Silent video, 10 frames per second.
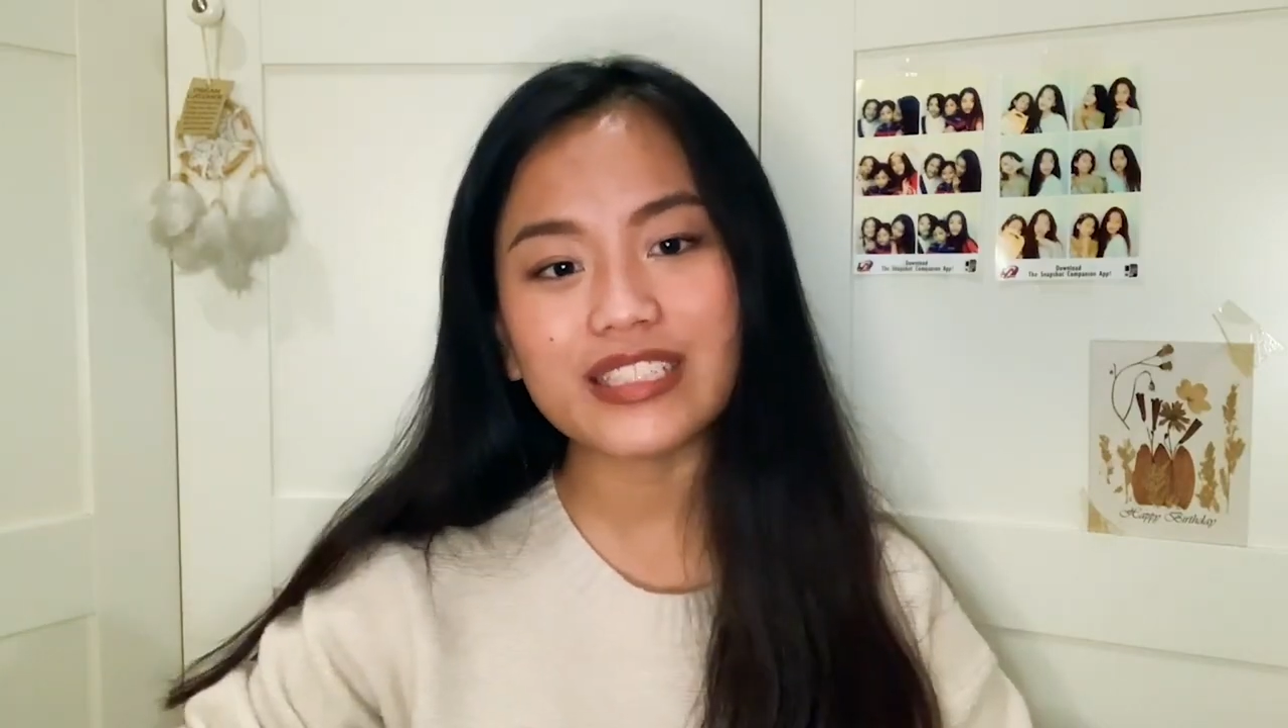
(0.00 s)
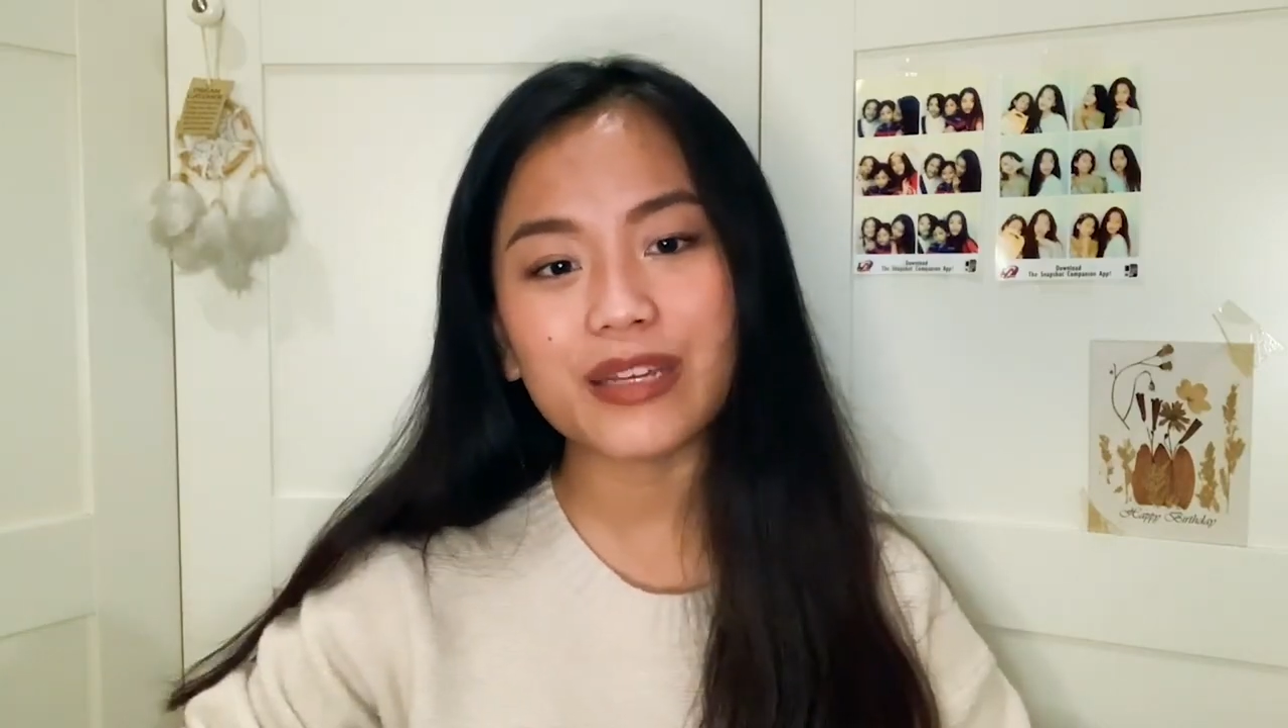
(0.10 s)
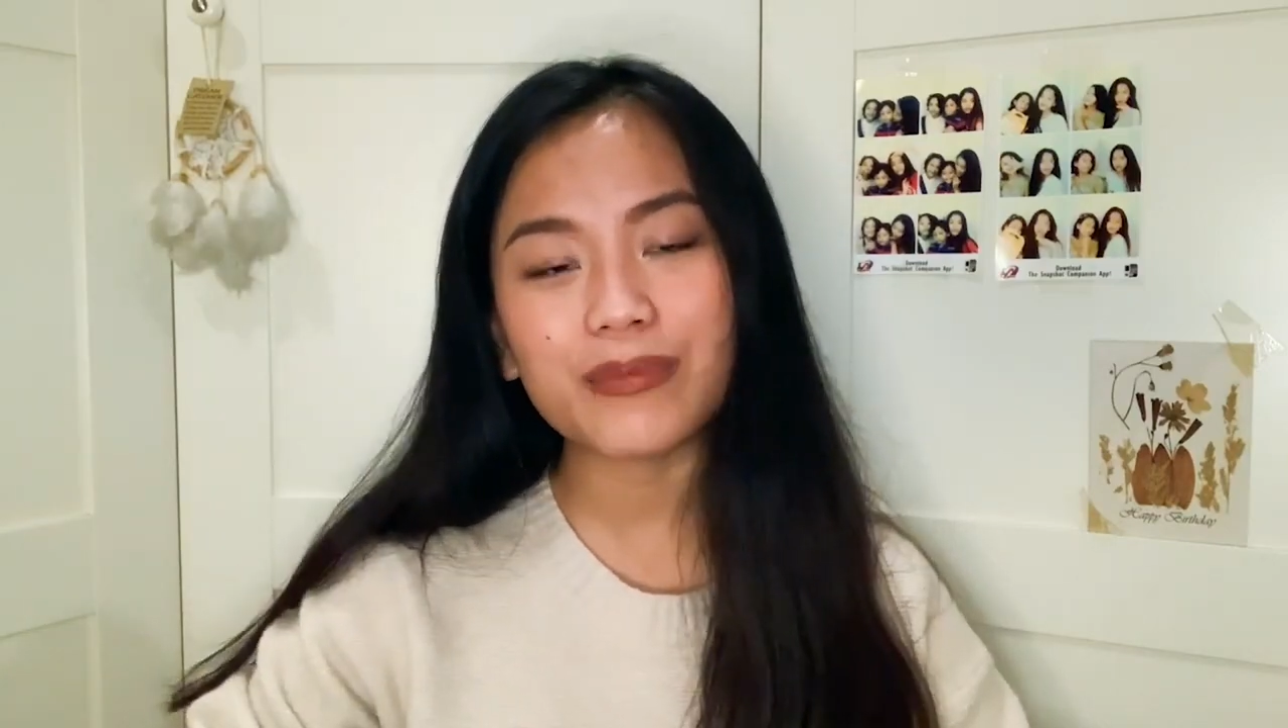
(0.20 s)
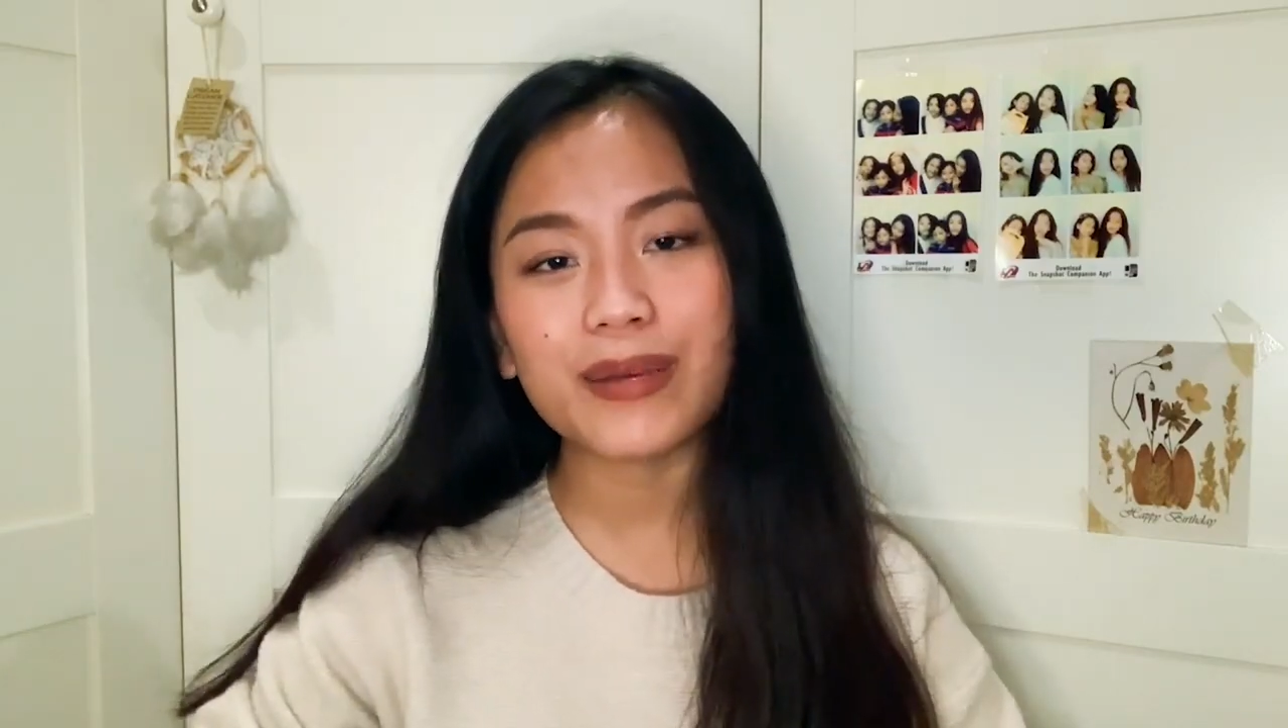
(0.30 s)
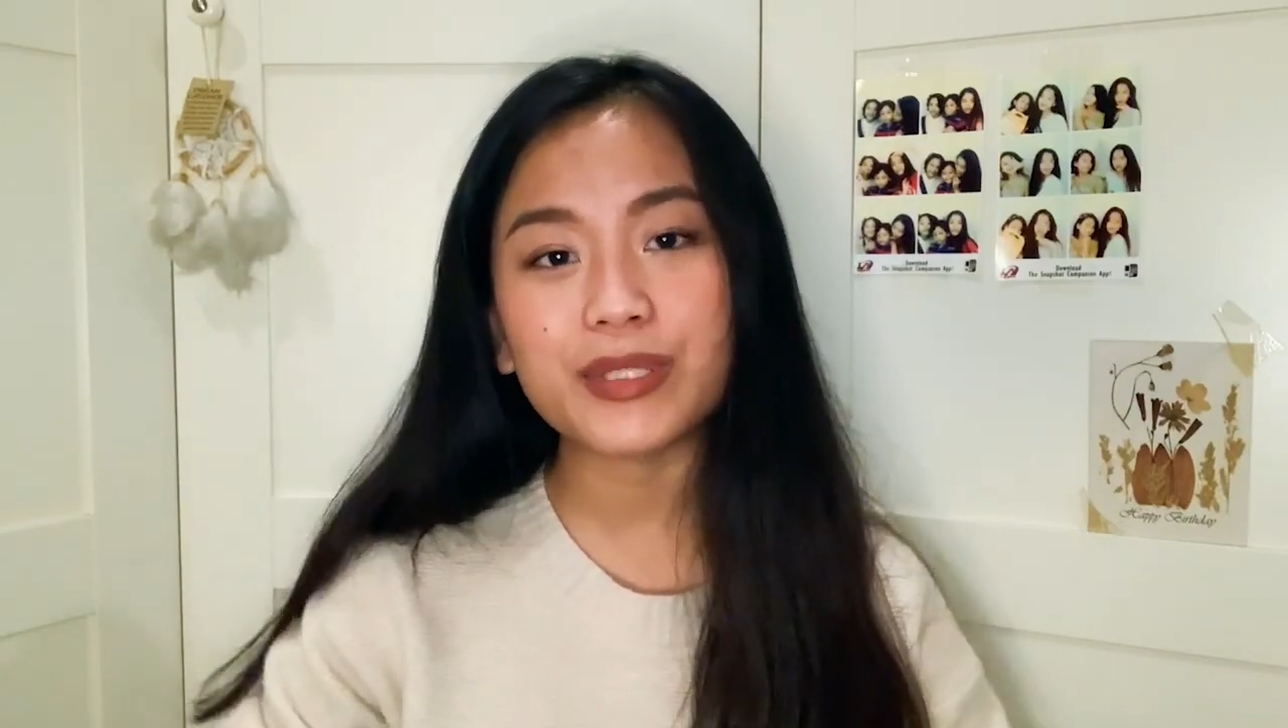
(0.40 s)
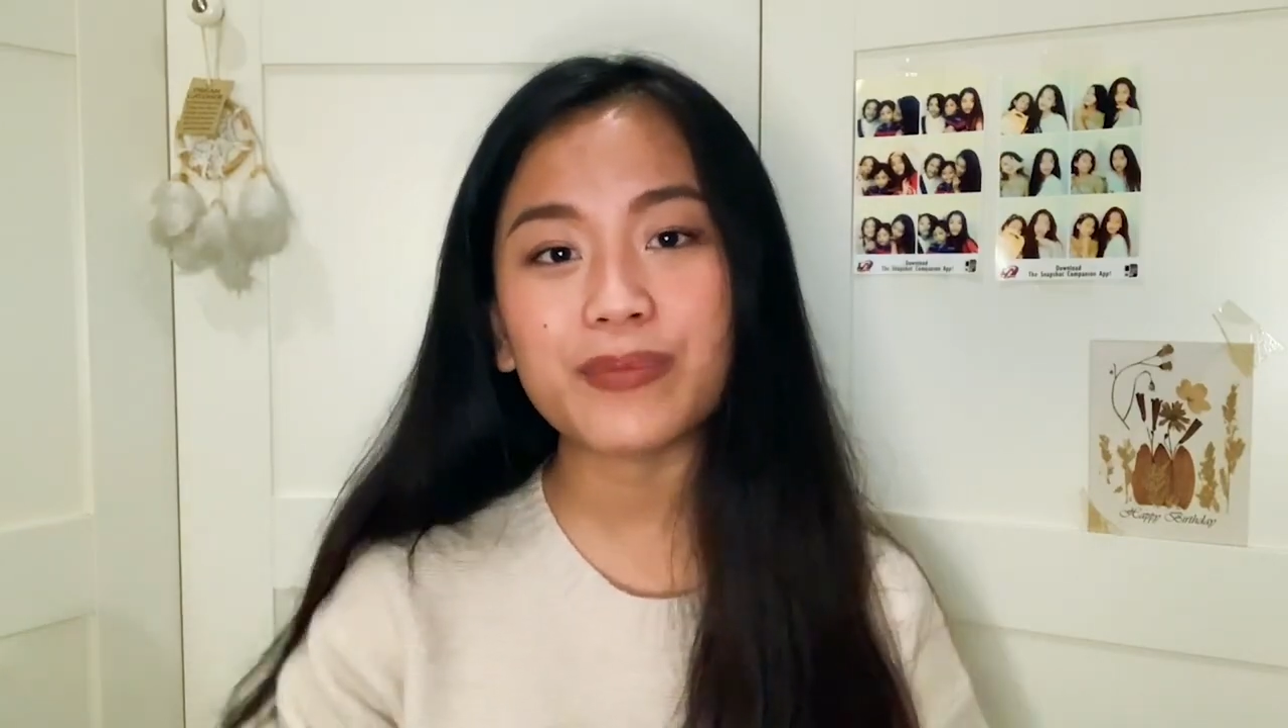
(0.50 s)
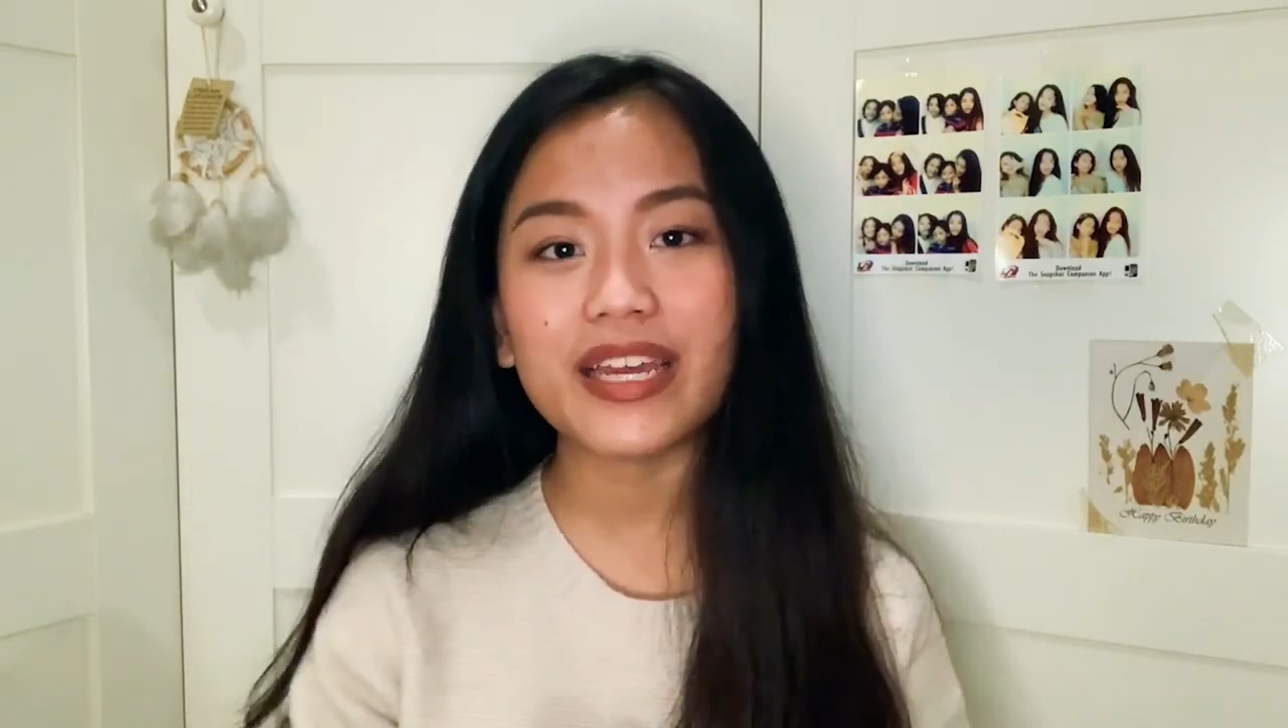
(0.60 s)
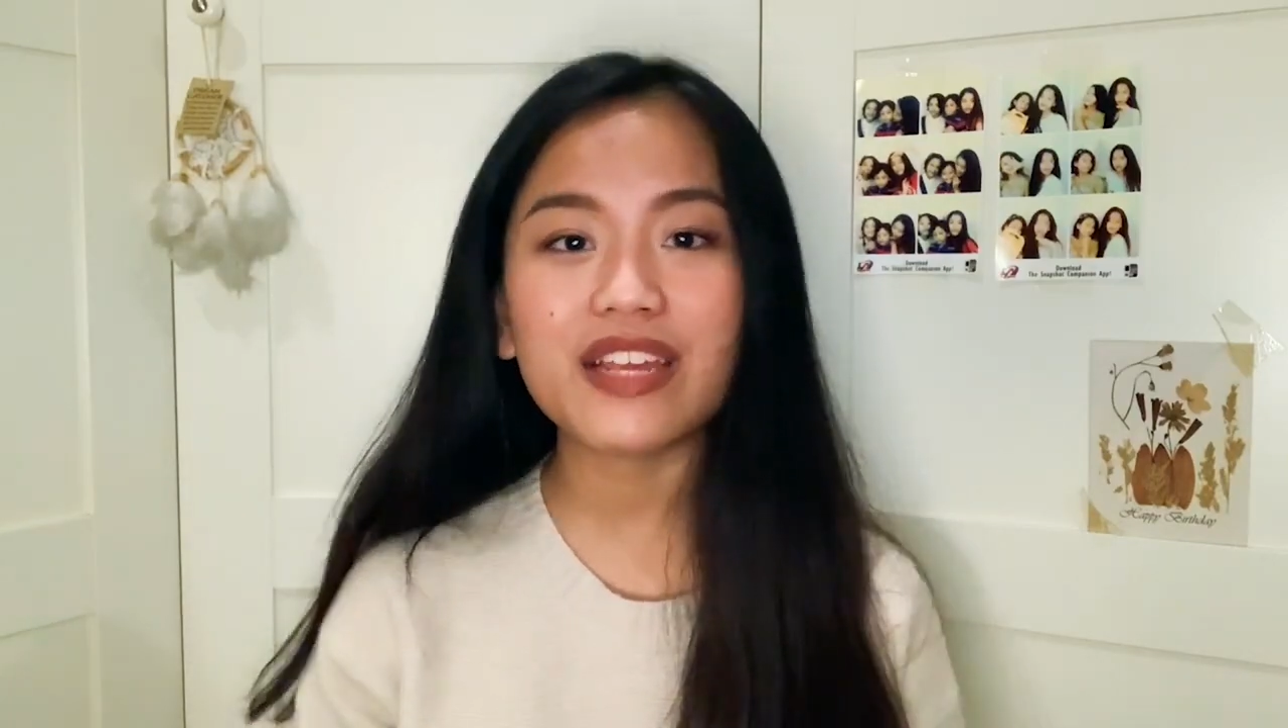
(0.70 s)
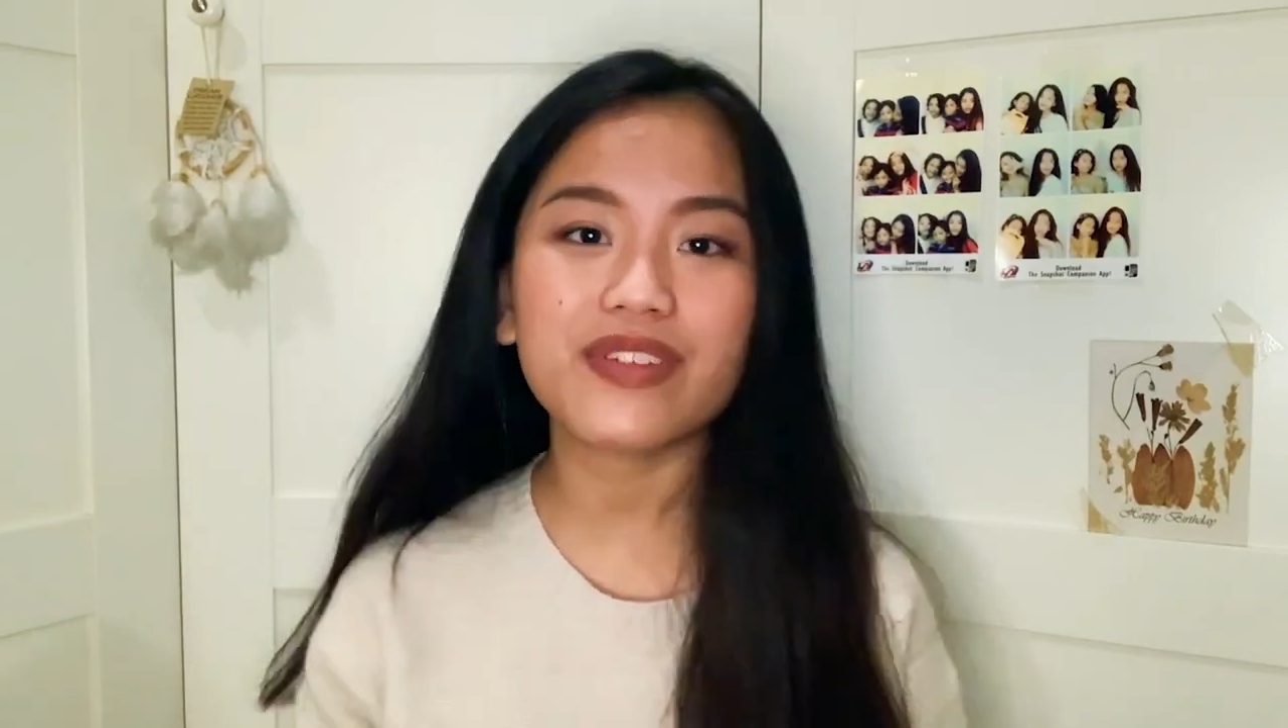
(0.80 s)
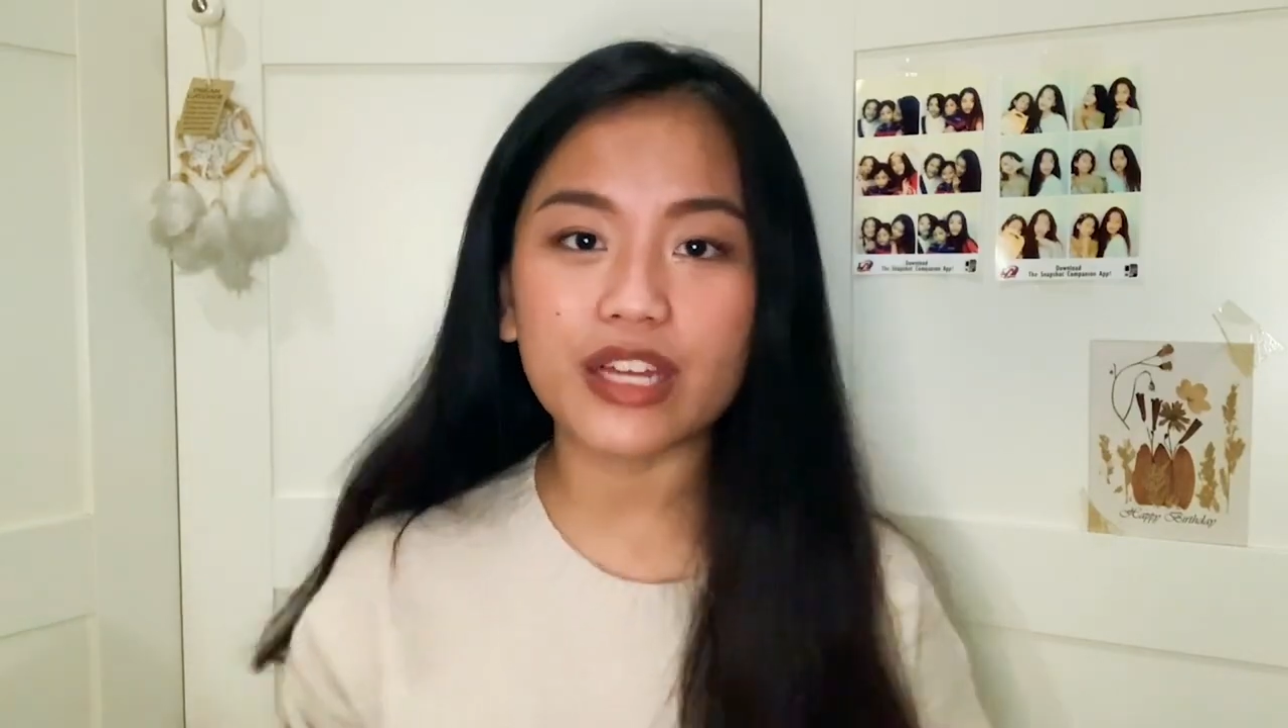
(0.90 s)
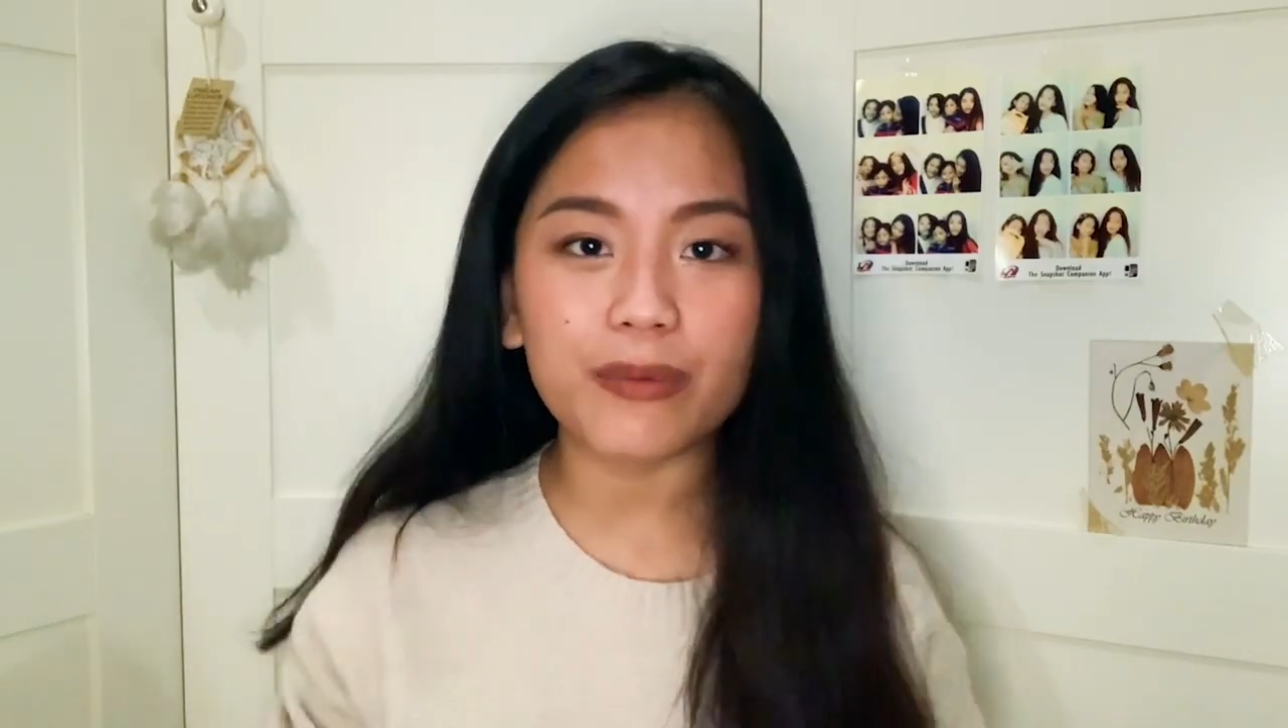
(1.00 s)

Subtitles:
sometimes you might even